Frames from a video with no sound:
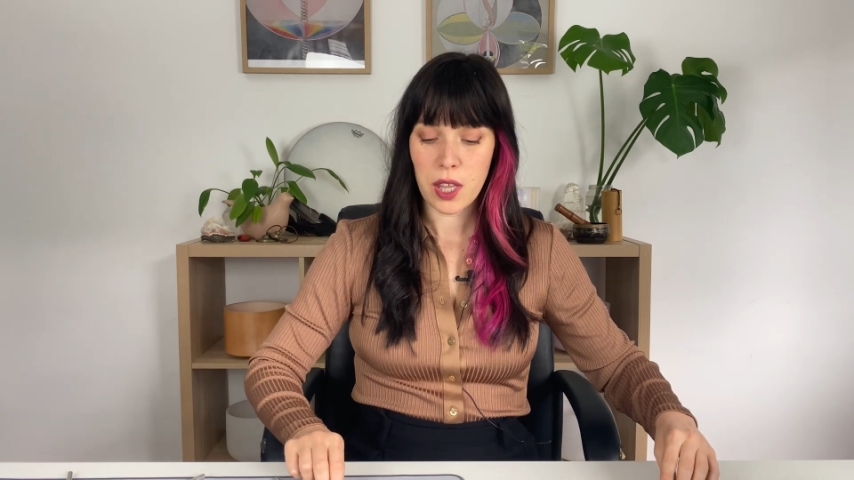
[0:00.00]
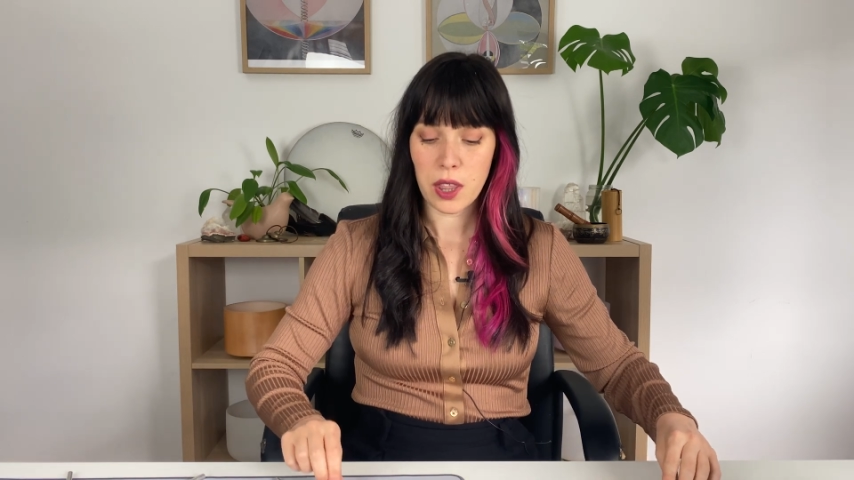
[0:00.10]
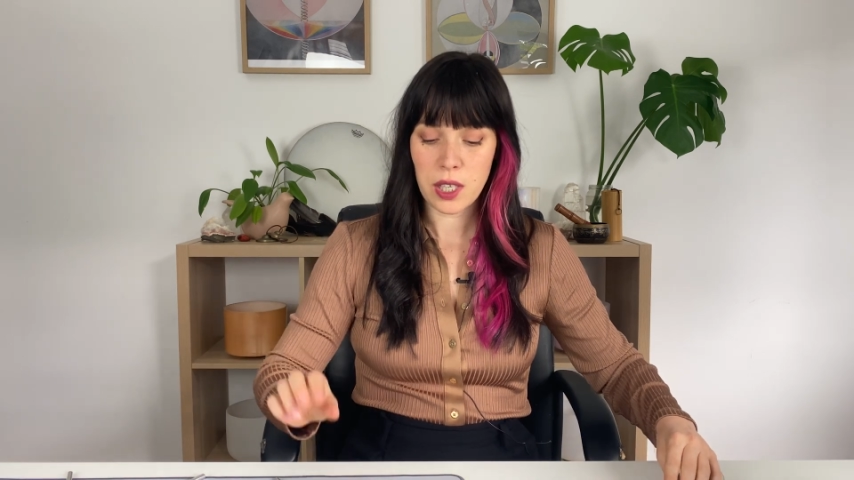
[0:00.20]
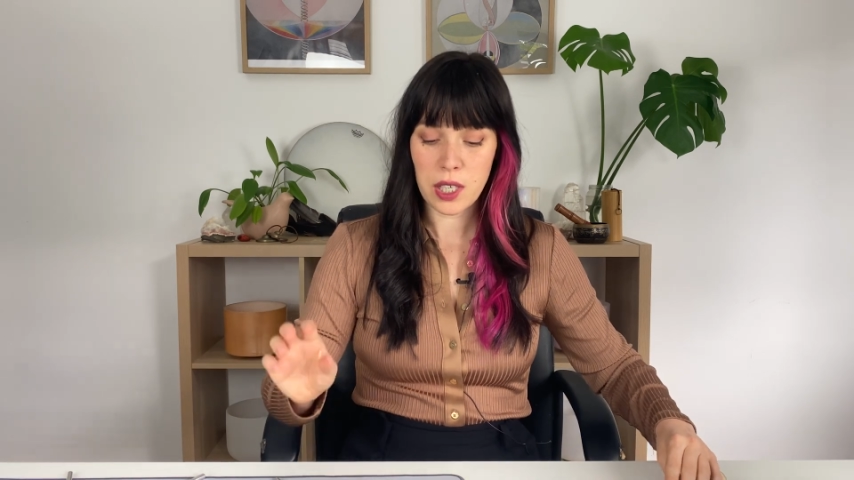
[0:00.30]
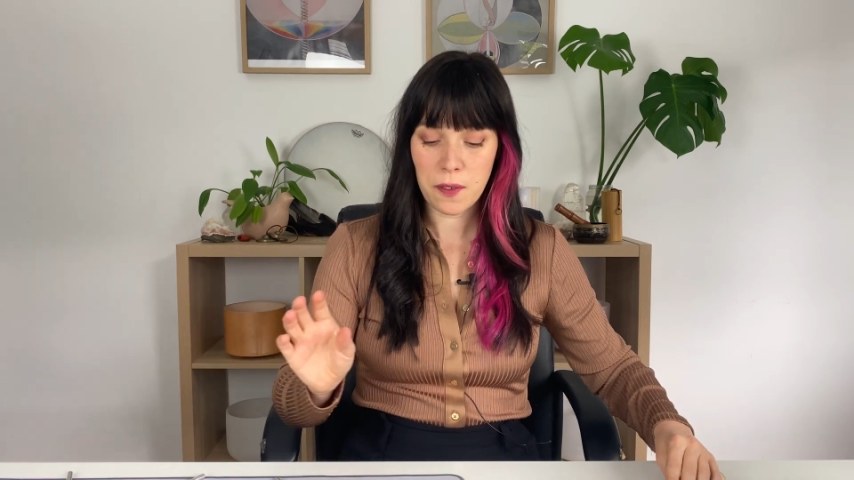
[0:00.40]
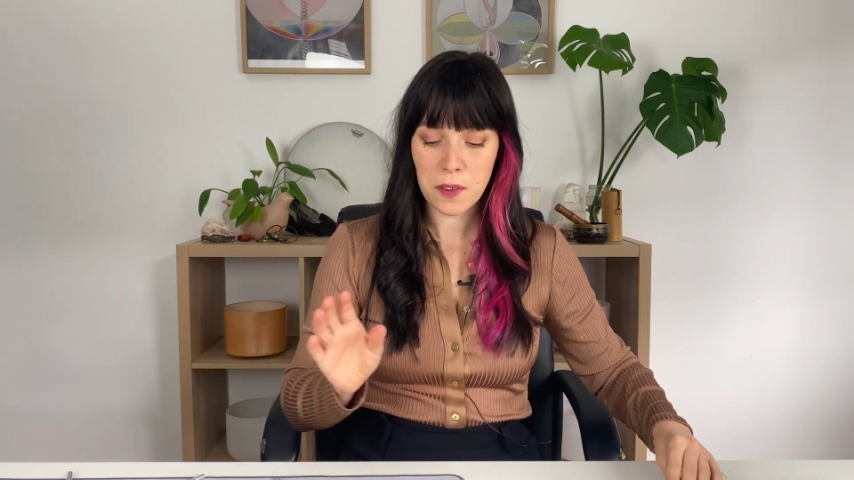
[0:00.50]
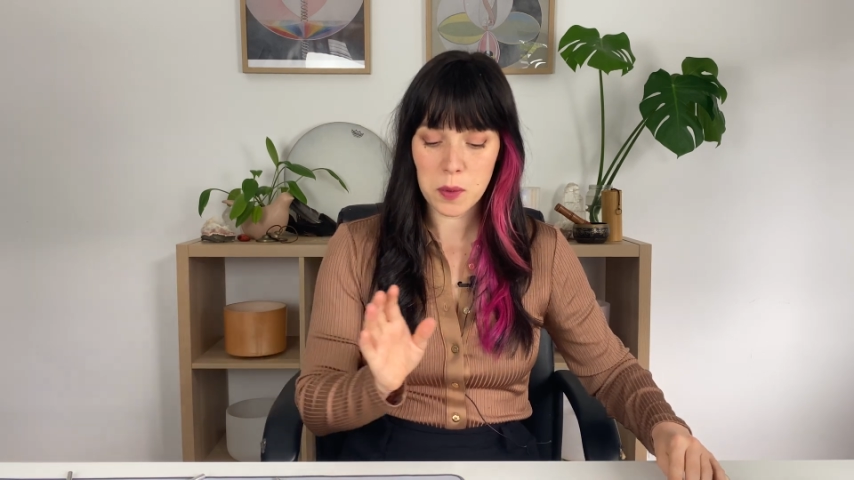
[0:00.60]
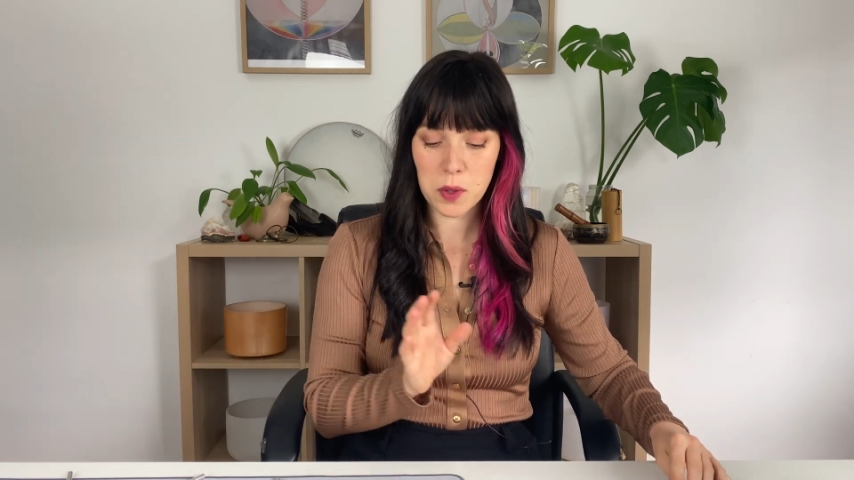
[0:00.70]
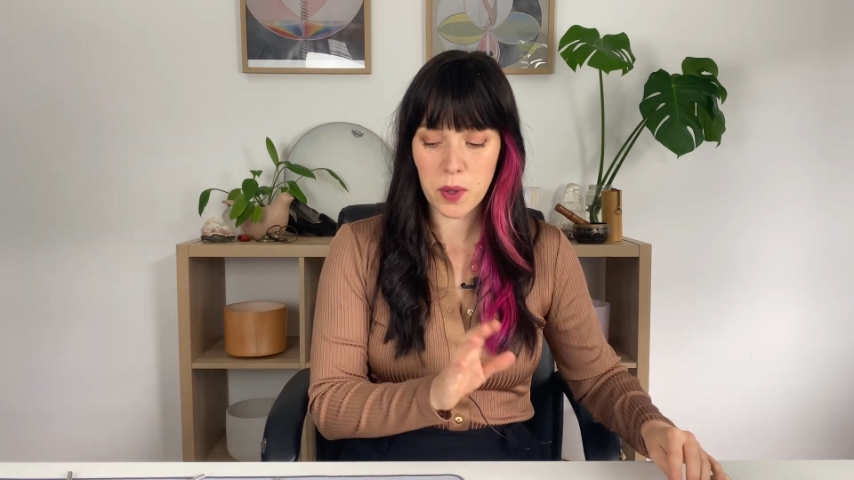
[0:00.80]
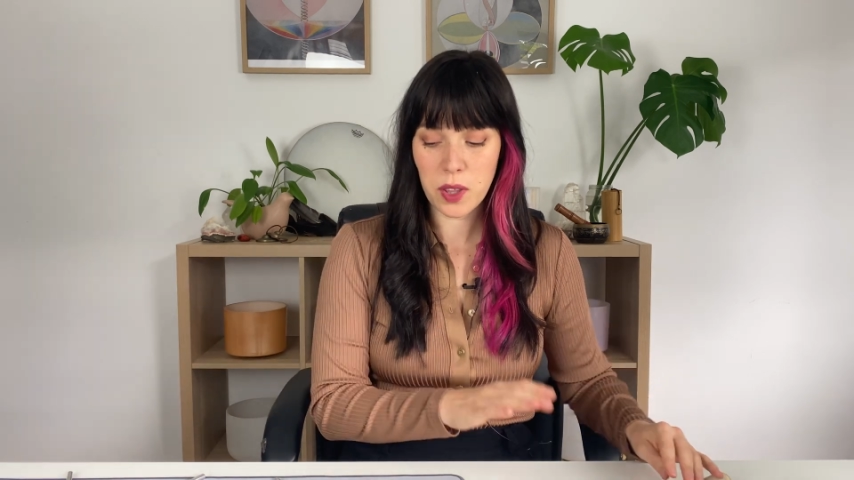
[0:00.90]
the difference
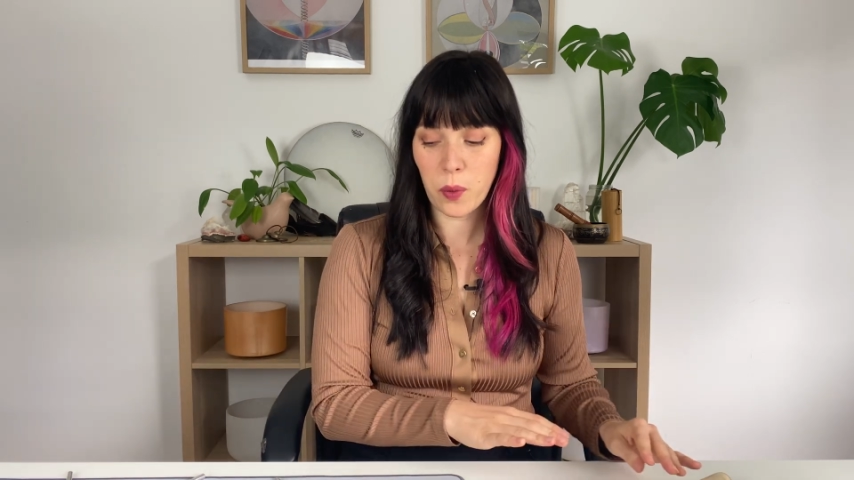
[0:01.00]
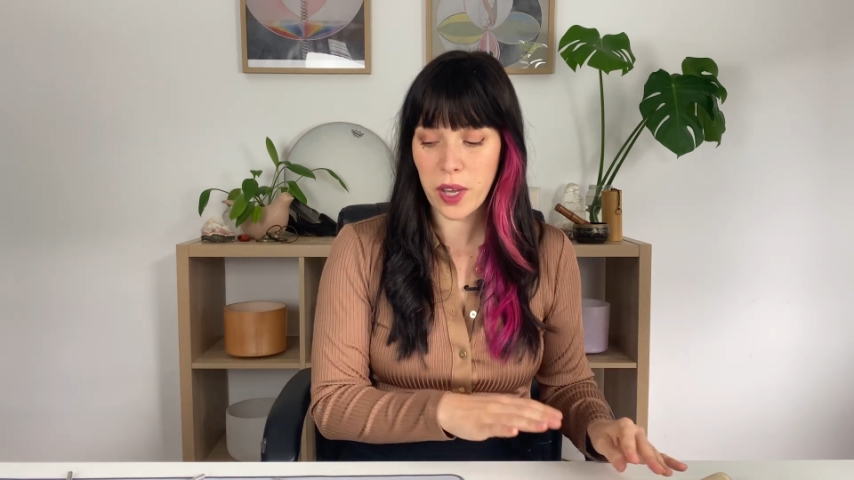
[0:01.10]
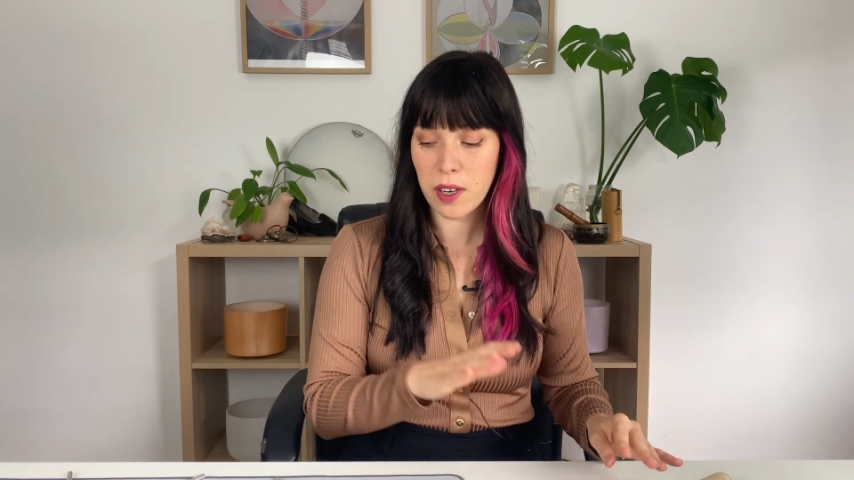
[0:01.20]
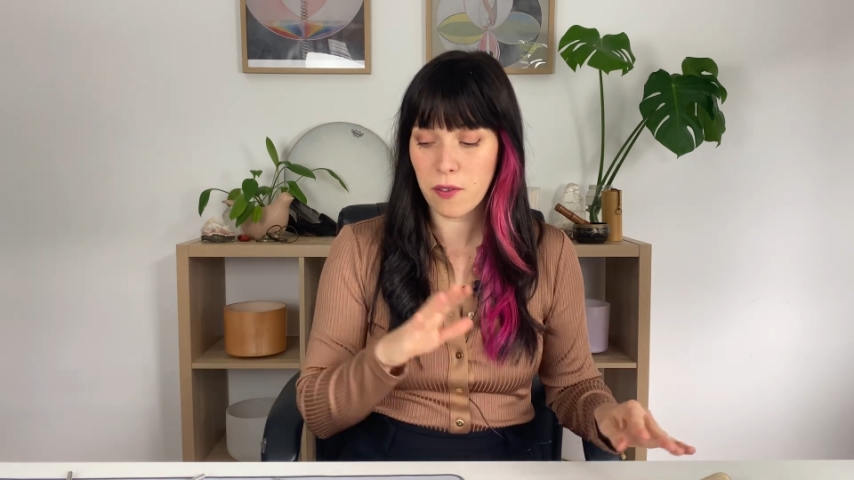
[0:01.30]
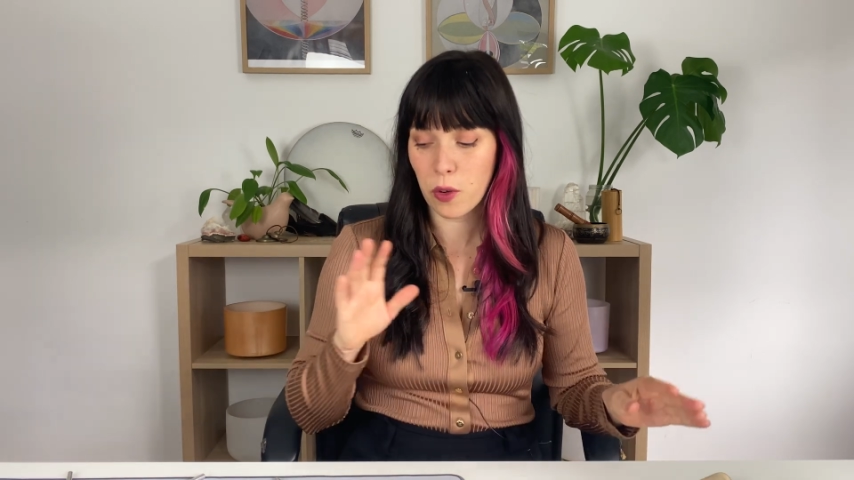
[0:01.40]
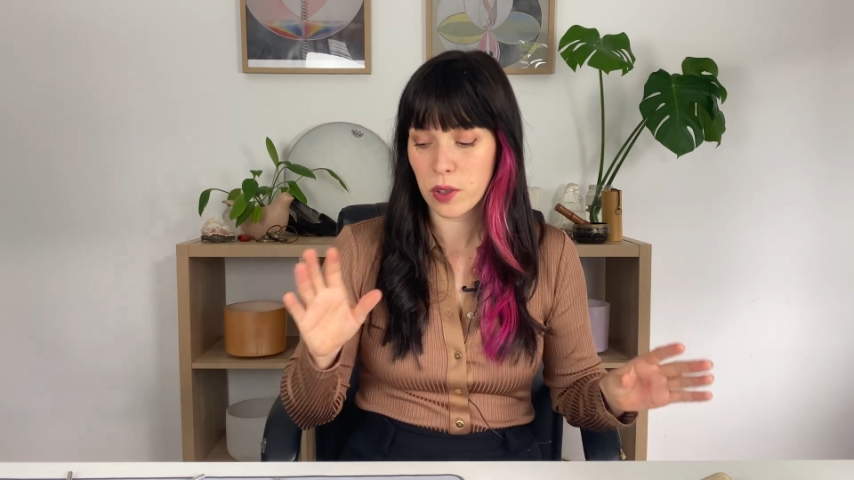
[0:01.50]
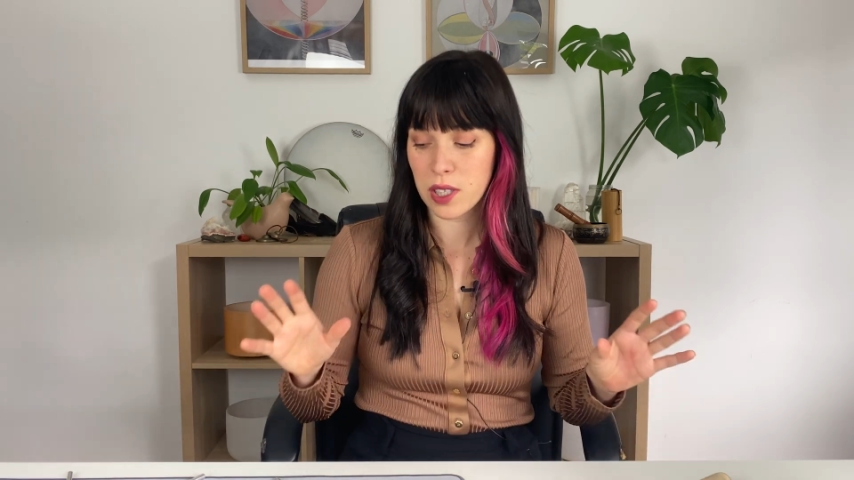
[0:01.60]
between the weighted forks